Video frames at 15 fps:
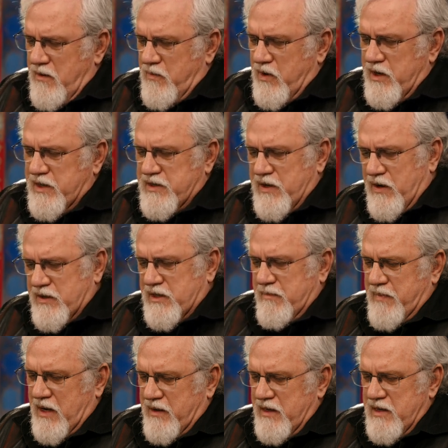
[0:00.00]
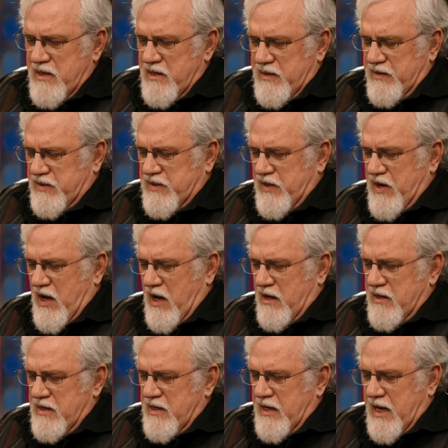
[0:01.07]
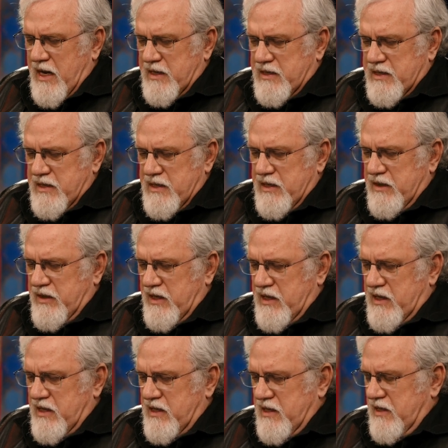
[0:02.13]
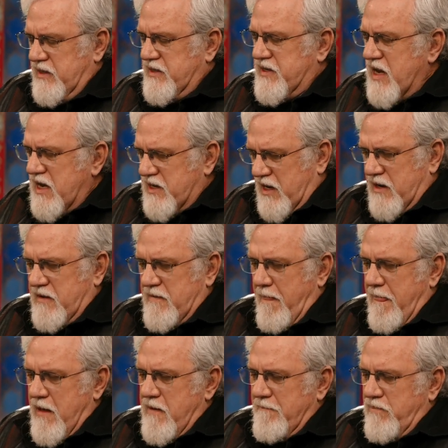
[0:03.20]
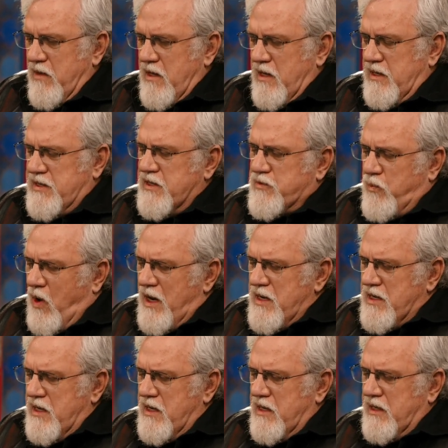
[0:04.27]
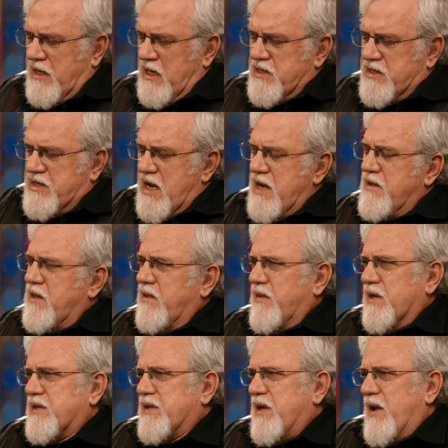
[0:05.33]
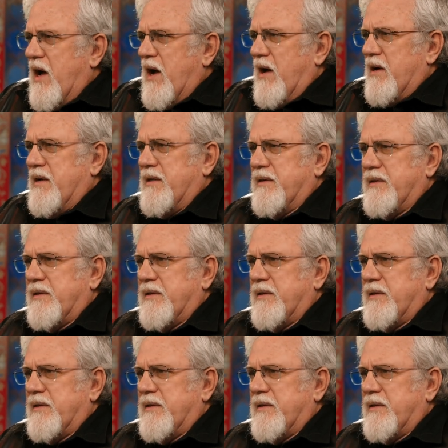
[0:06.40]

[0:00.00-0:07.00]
where he talks about the Sana'a and the dating. He says, one can date the Sana'a